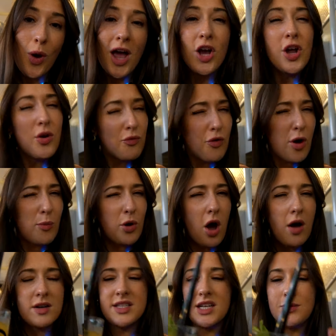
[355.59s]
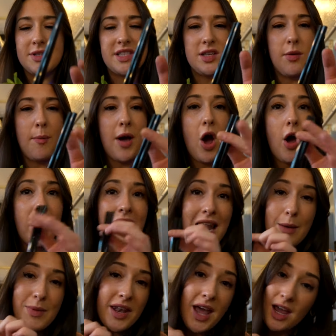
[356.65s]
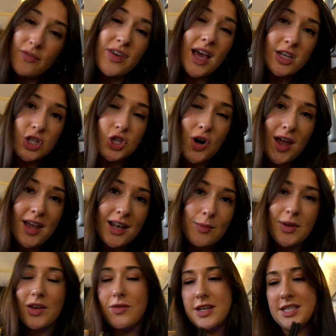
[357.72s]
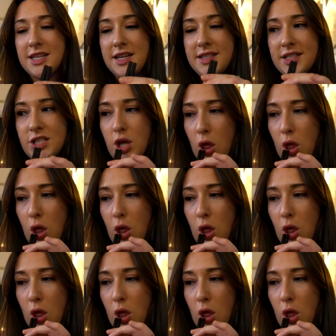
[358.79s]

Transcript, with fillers: I got a rum cocktail with some lemon. I've yet to try it. Let me give it a taste.